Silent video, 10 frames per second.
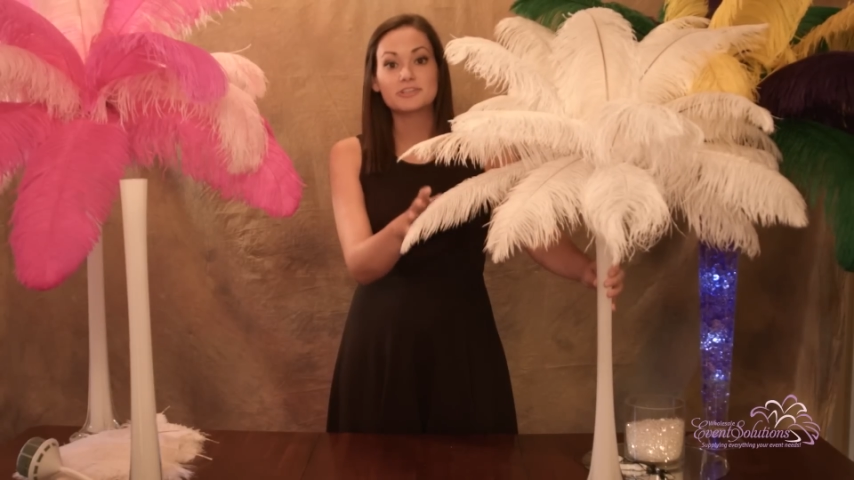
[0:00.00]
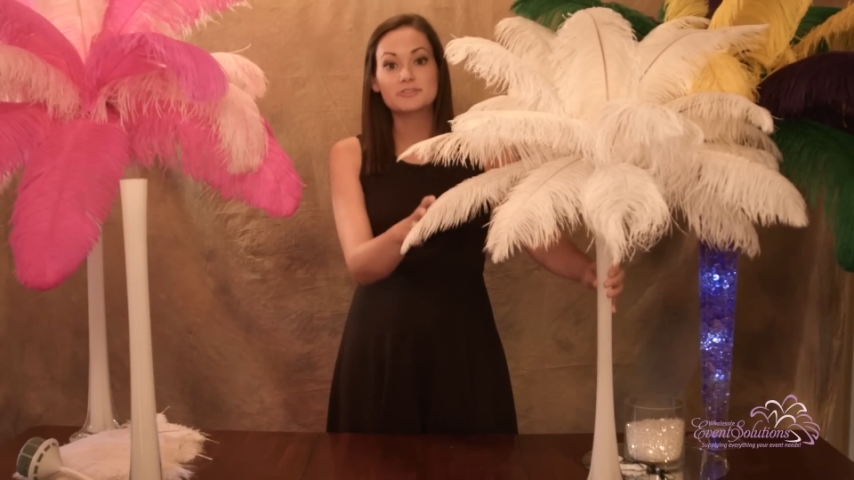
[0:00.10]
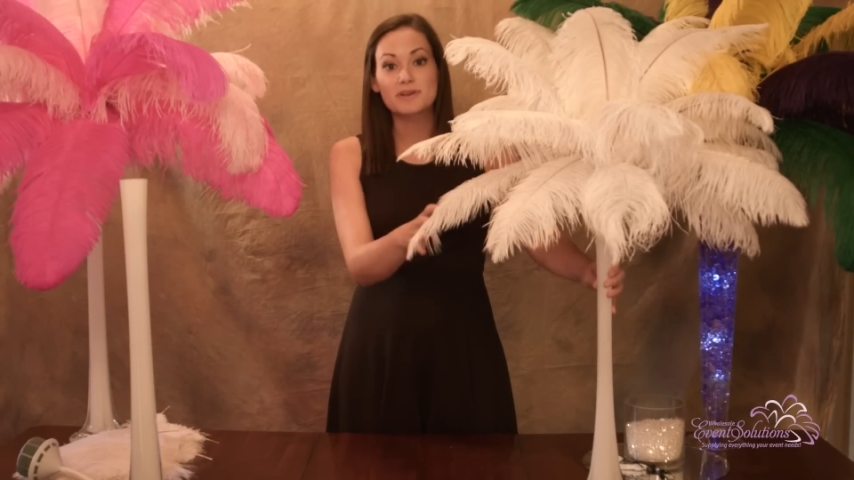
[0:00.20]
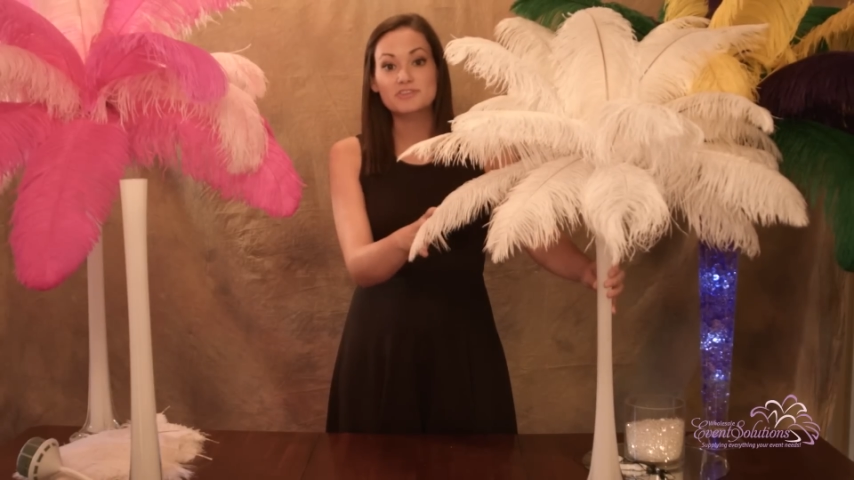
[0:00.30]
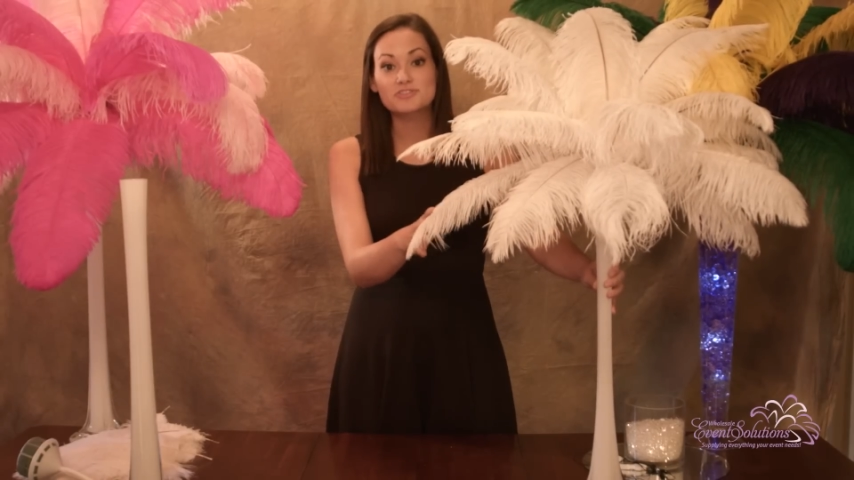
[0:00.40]
your
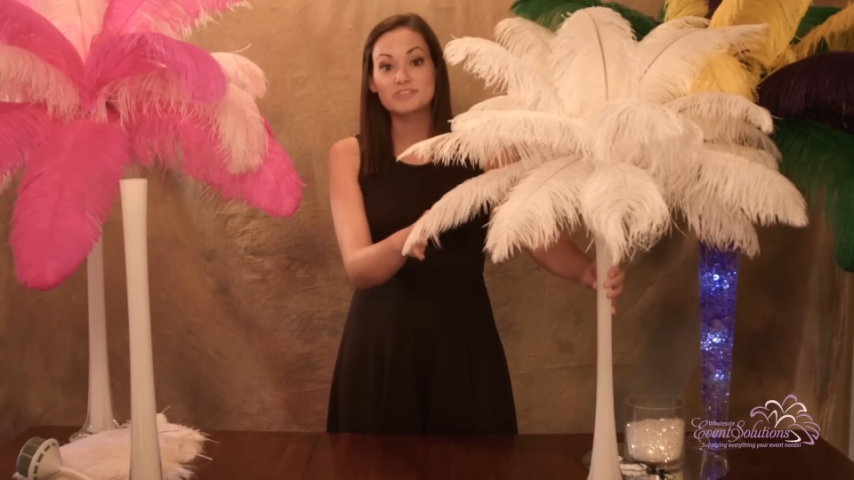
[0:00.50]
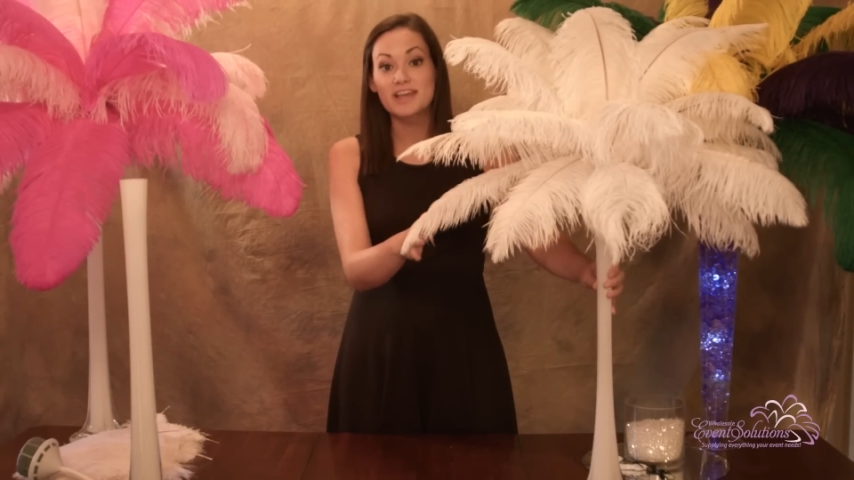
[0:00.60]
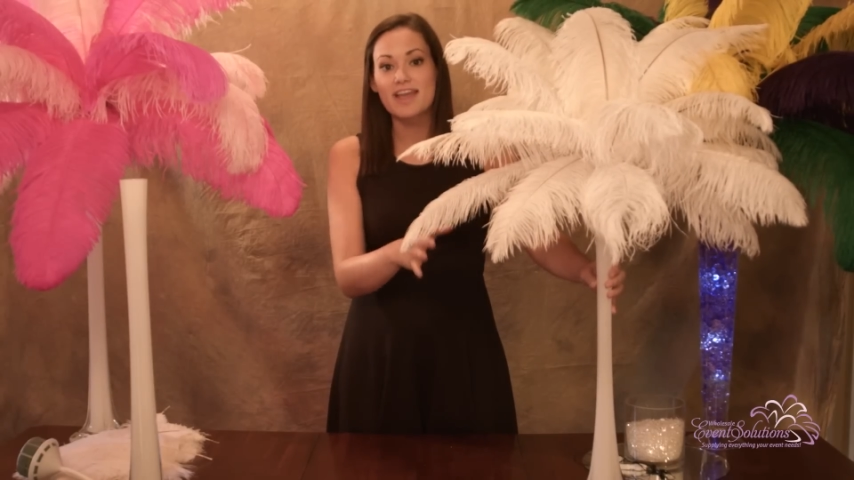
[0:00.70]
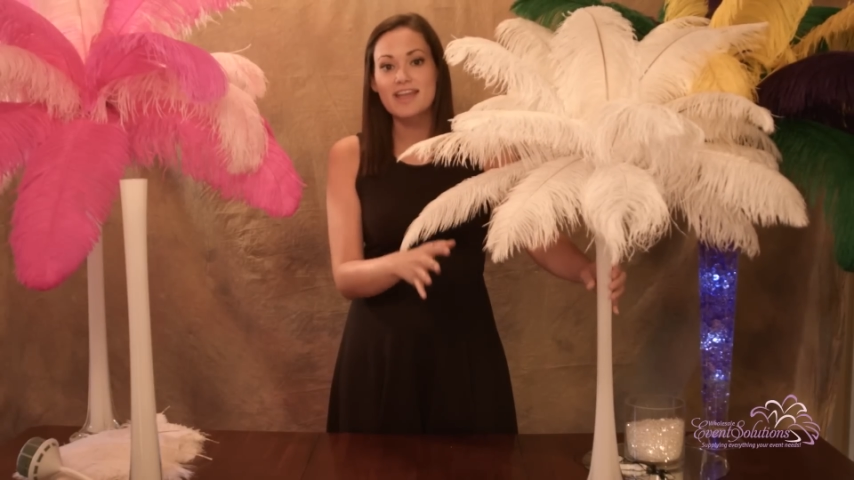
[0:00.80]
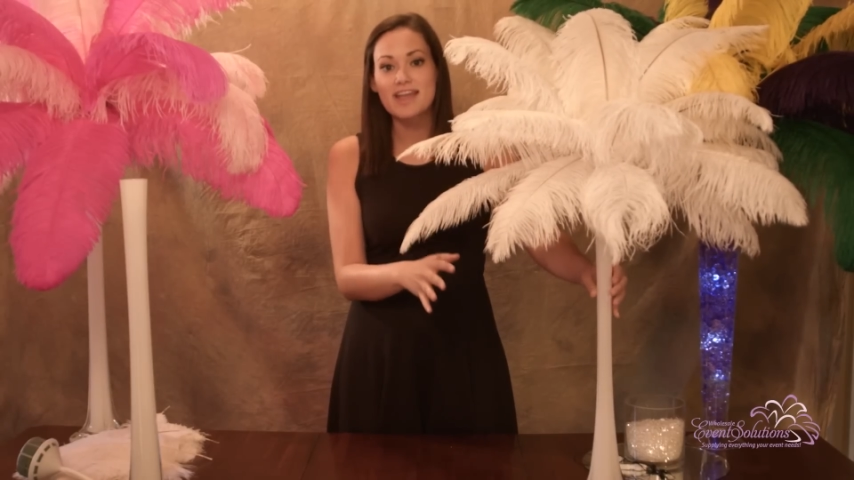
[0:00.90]
special
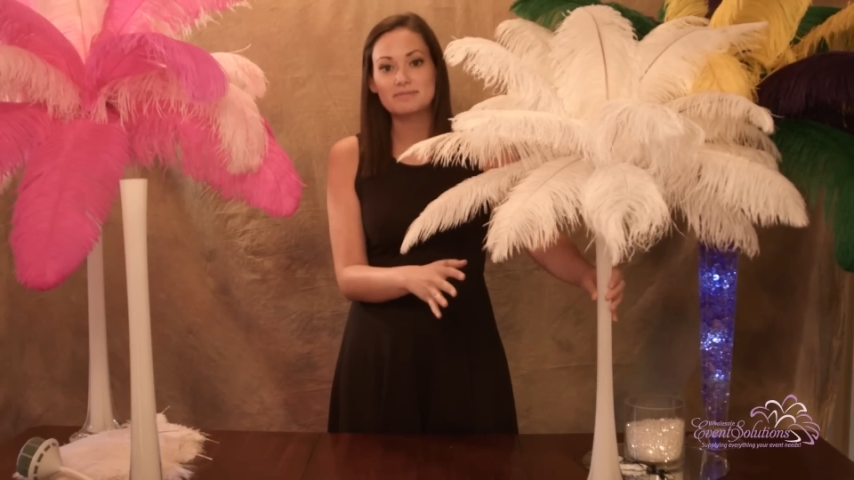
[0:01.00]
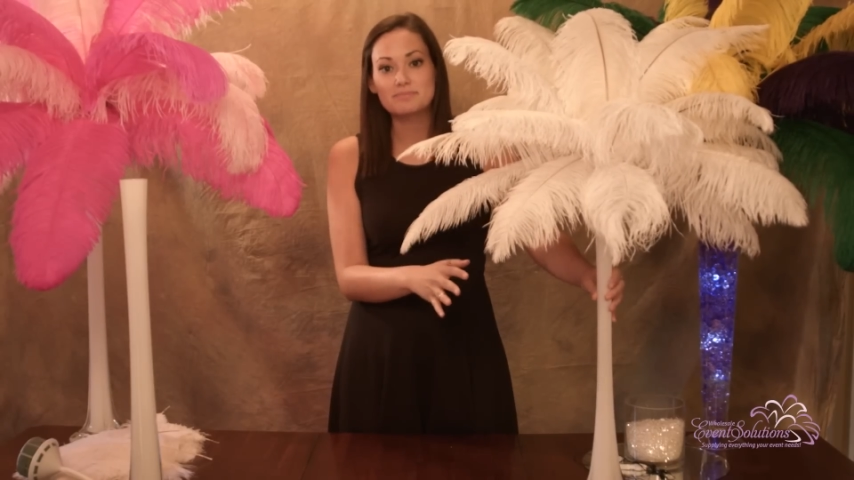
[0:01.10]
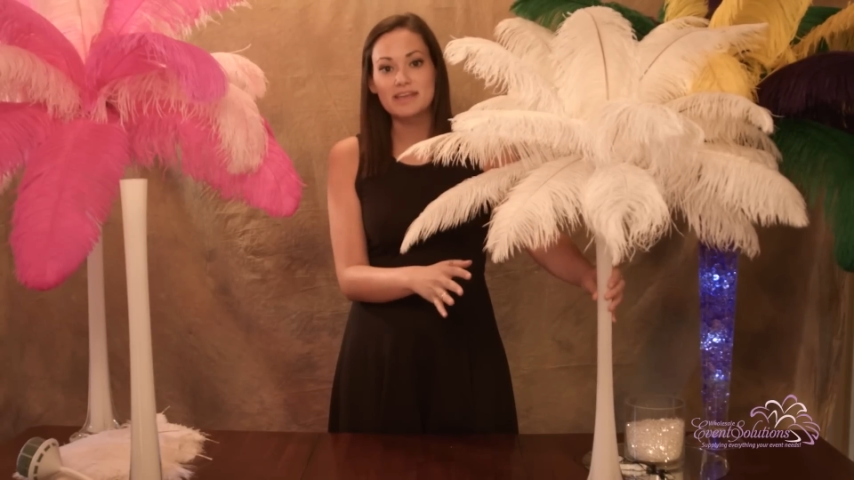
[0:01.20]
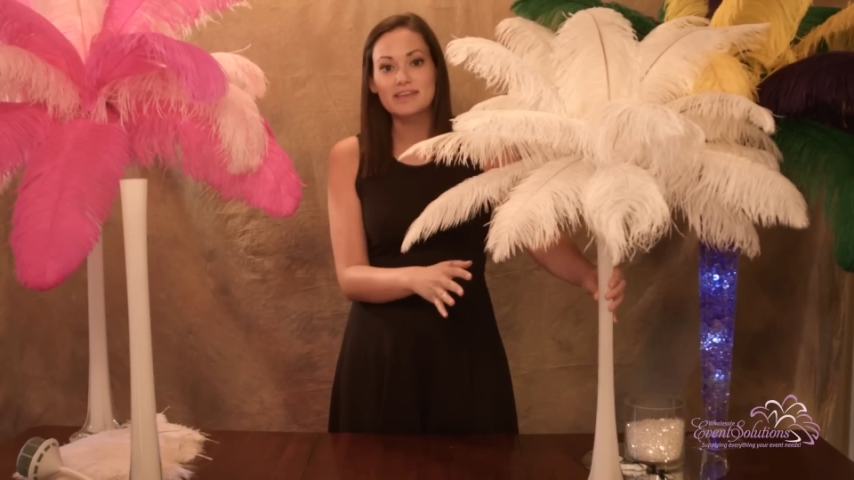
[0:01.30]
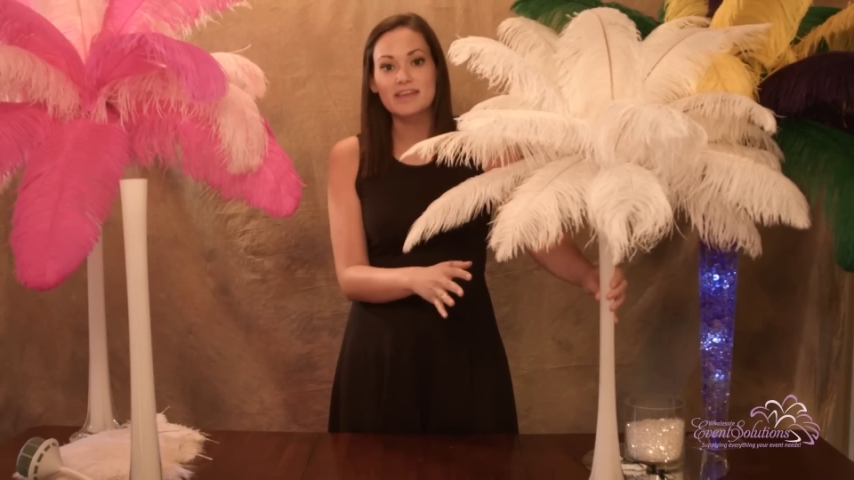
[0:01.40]
day and
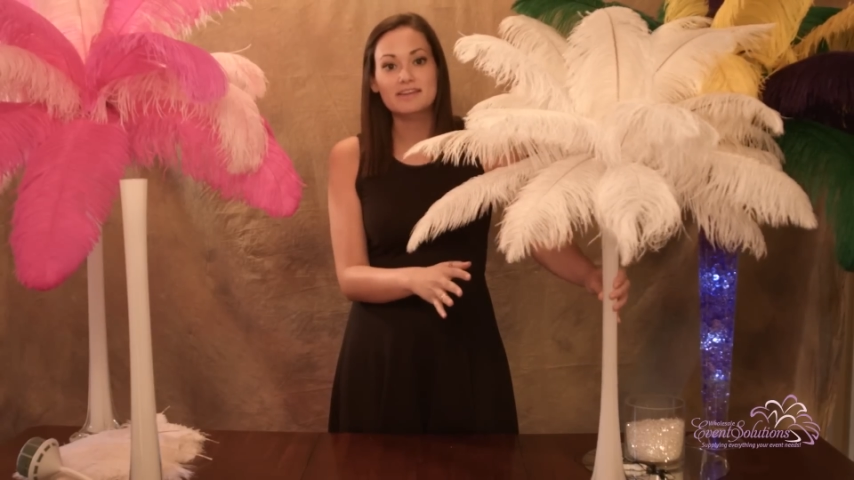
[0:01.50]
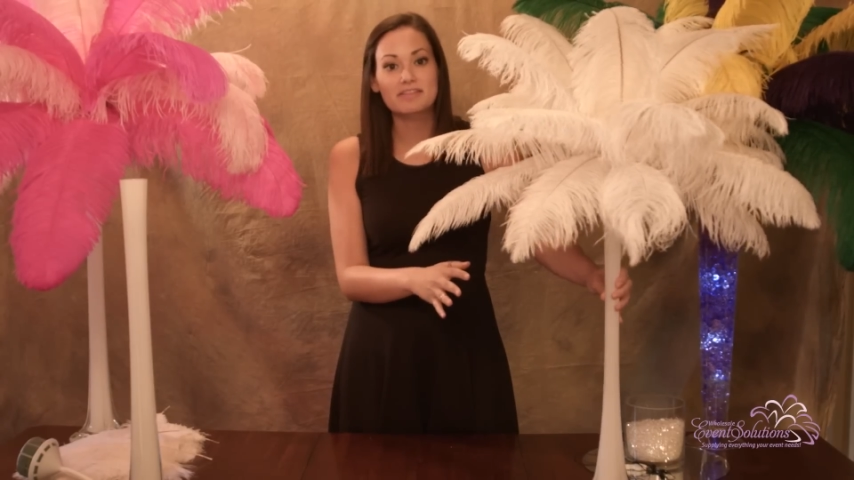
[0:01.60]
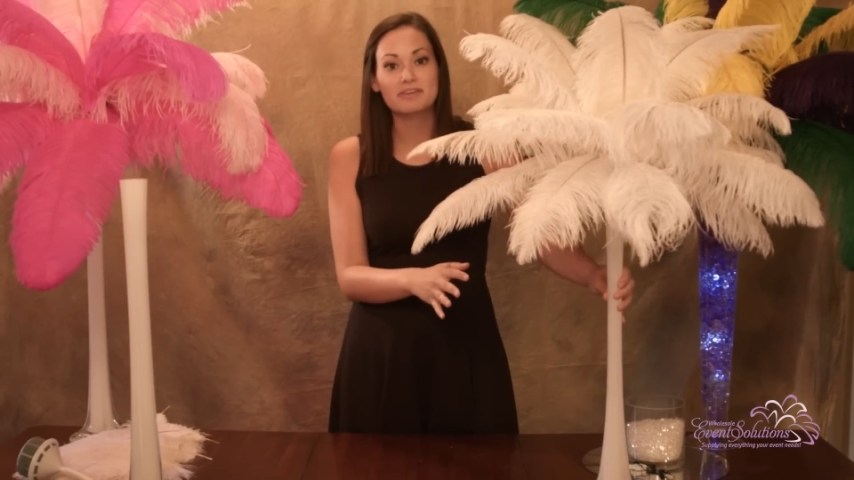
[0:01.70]
make it